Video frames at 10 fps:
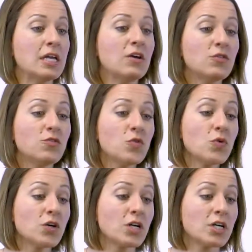
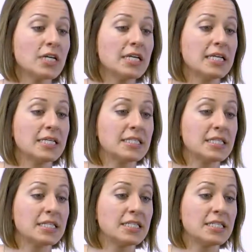4 is going to